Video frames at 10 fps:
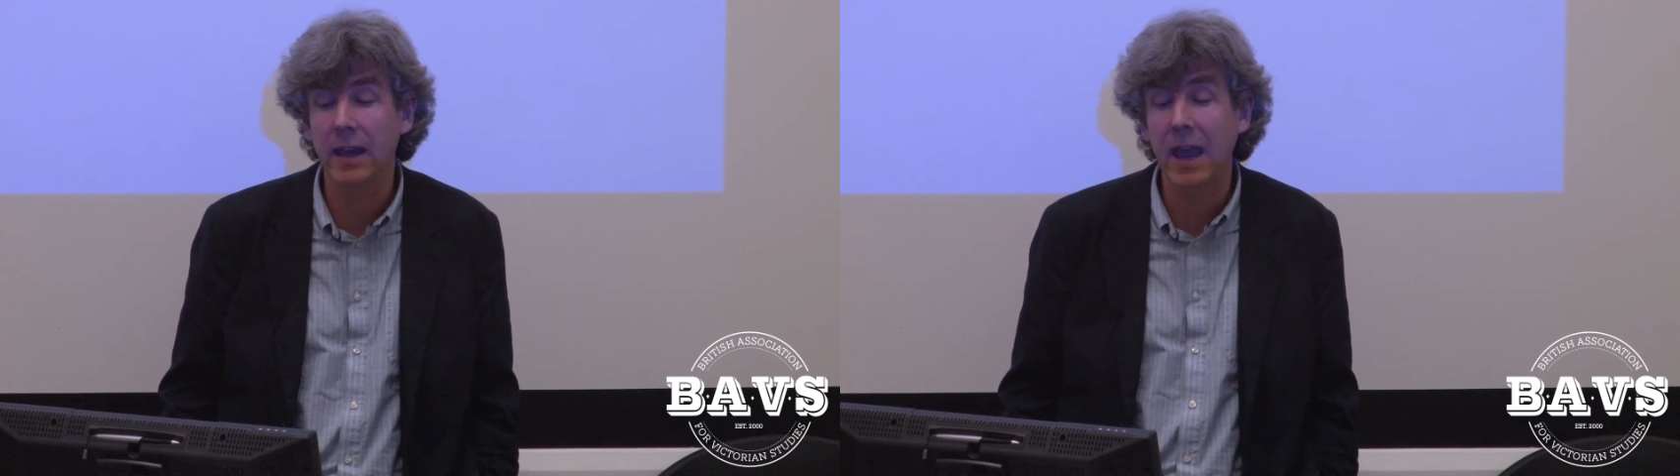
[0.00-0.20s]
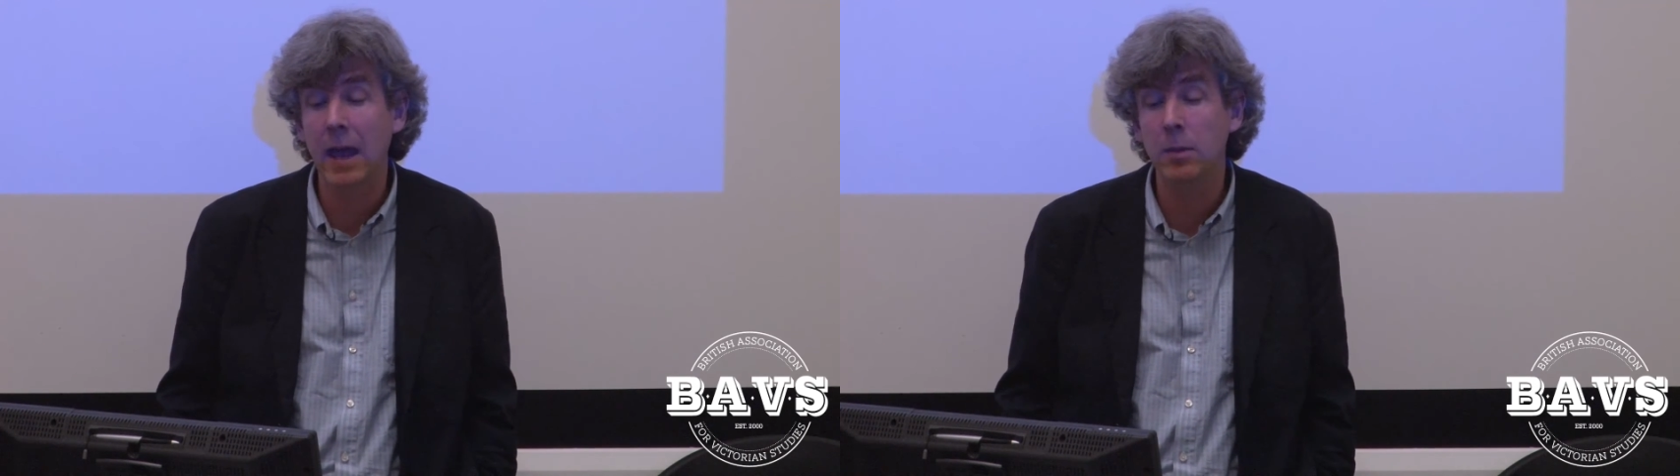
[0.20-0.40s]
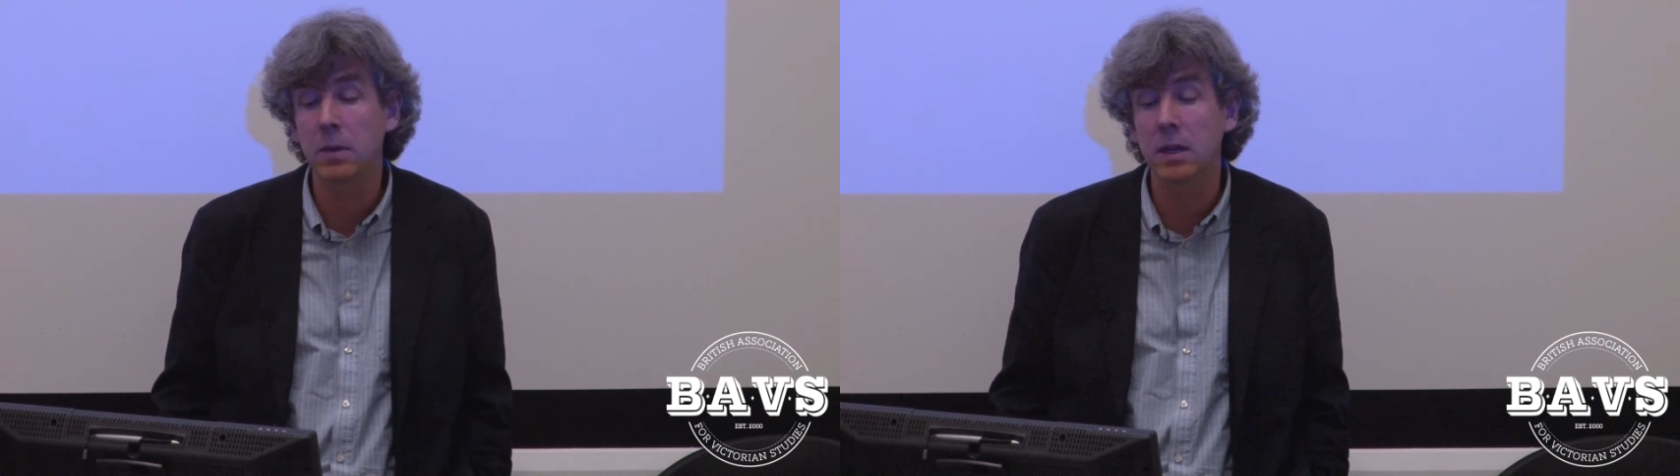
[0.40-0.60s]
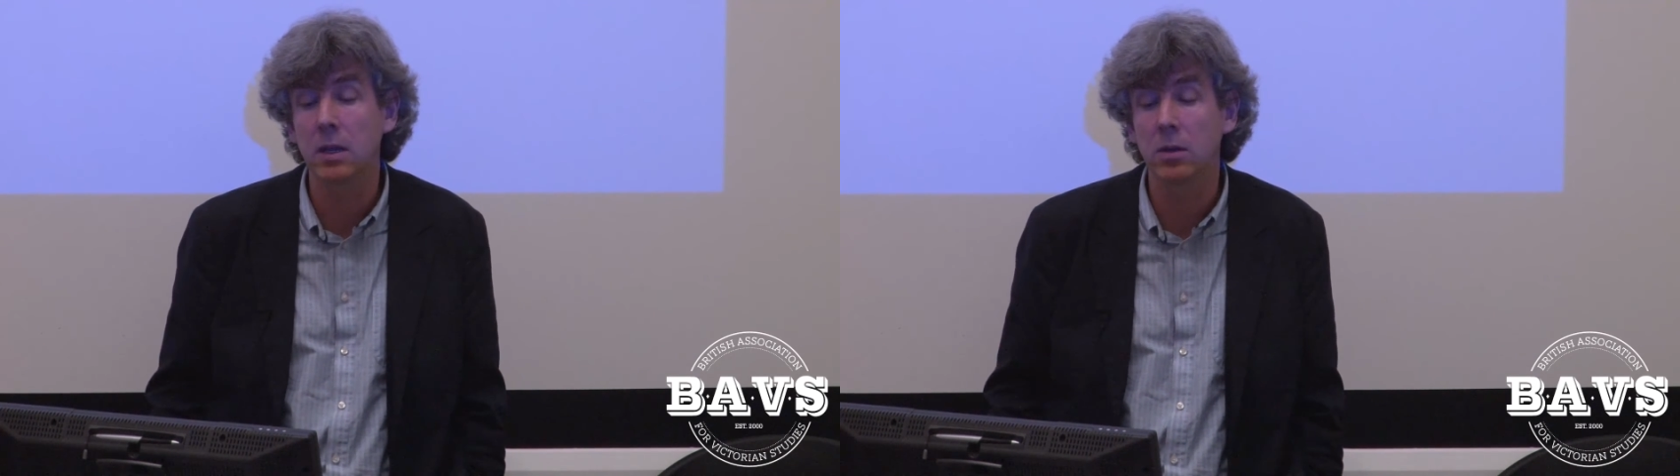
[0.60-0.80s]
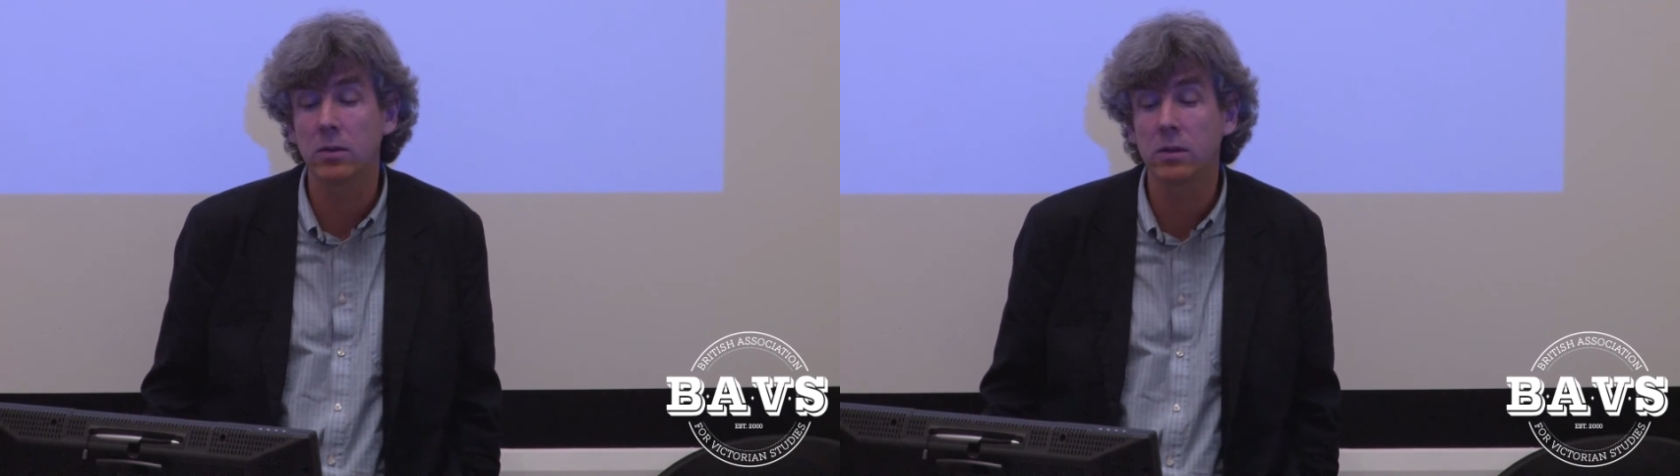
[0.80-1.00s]
can be
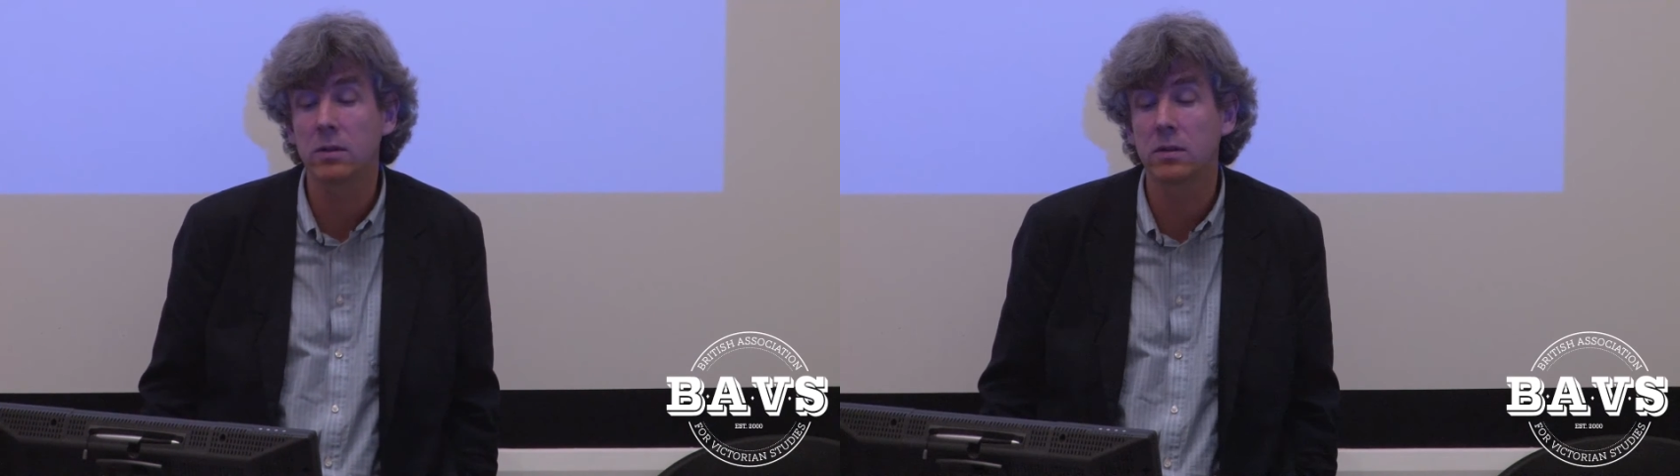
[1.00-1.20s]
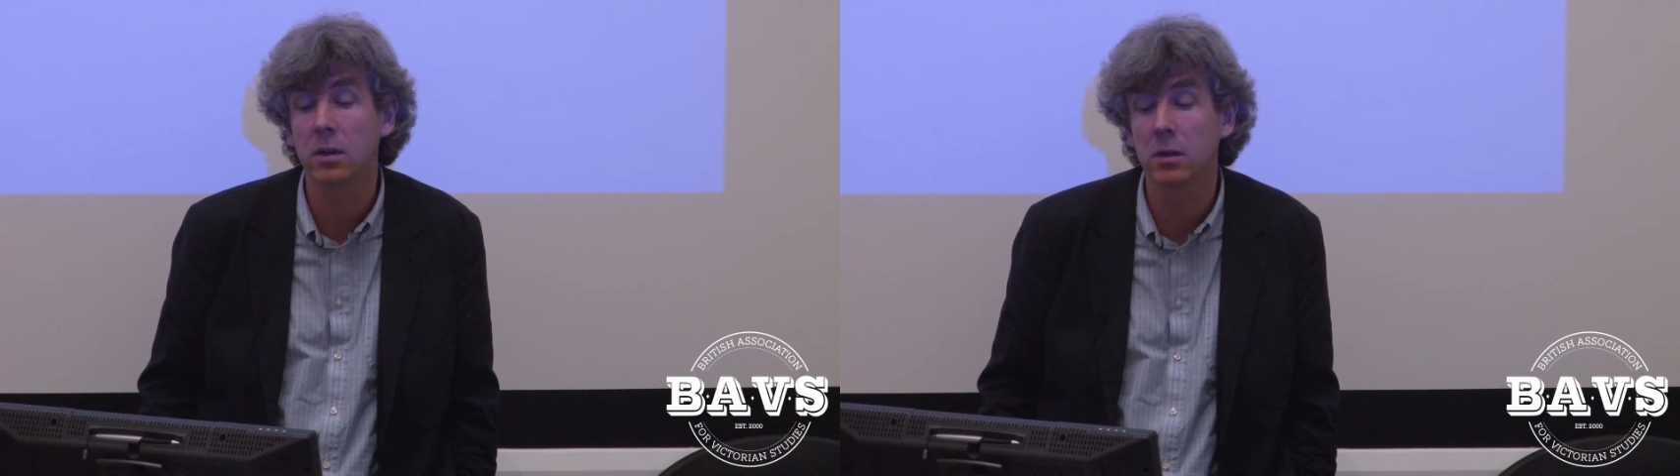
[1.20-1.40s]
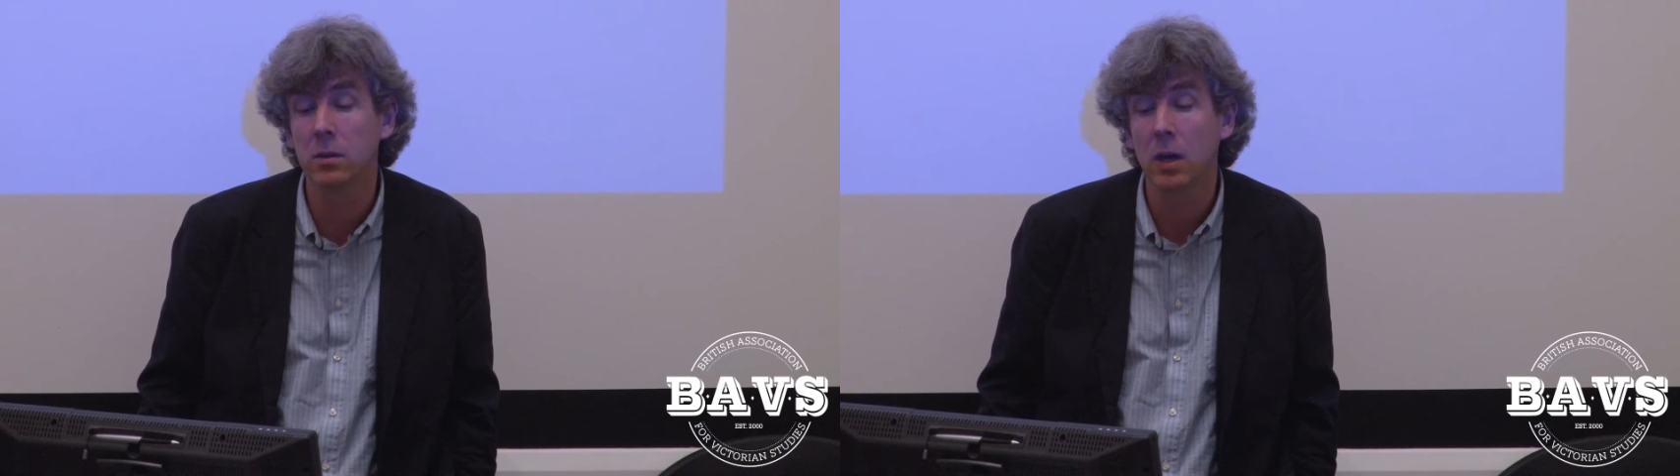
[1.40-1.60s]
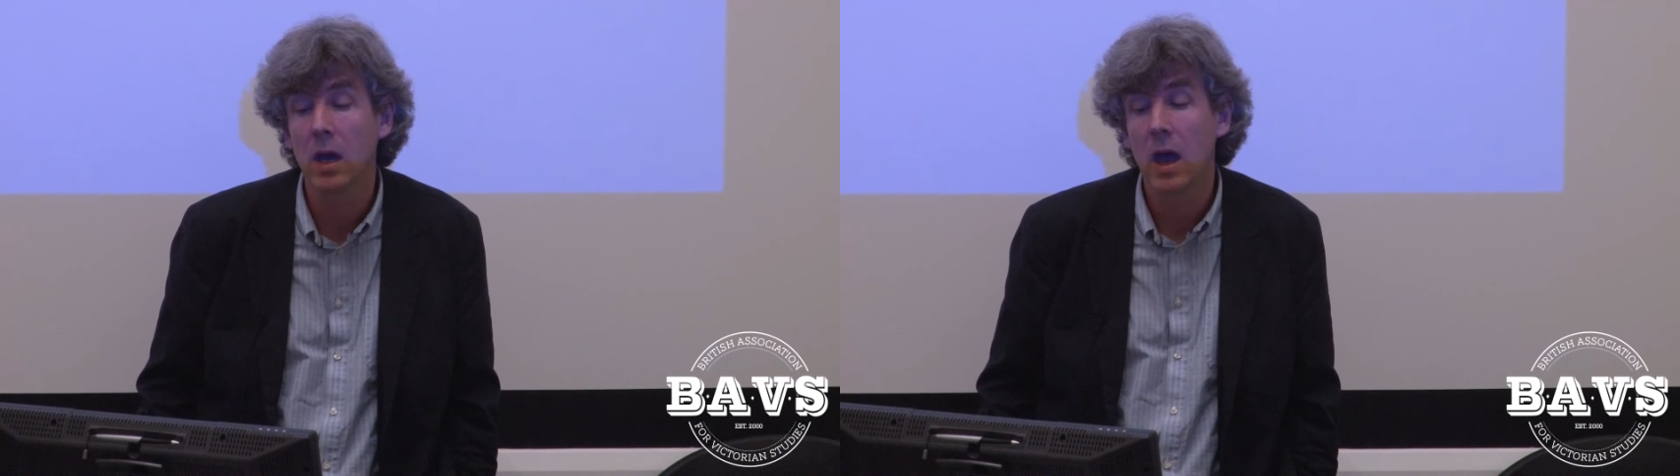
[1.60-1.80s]
used to